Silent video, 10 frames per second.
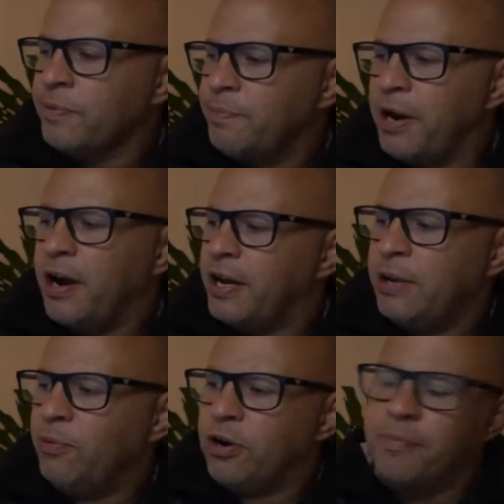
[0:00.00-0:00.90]
But no, he
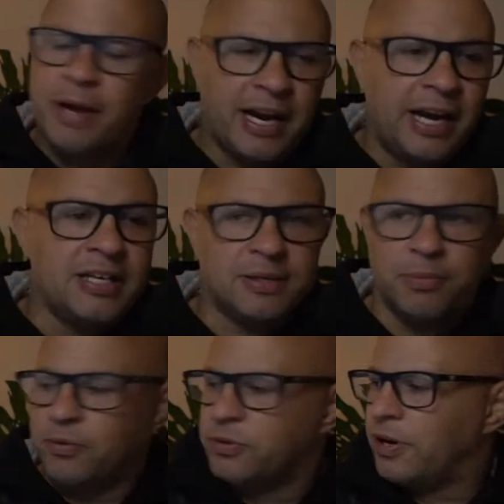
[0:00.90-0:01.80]
wouldn't have made any
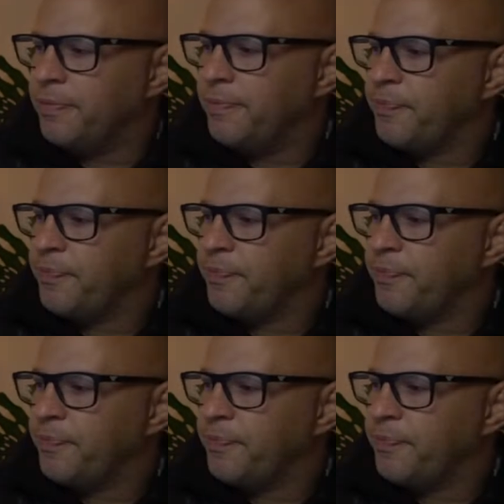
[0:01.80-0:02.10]
Samoans run.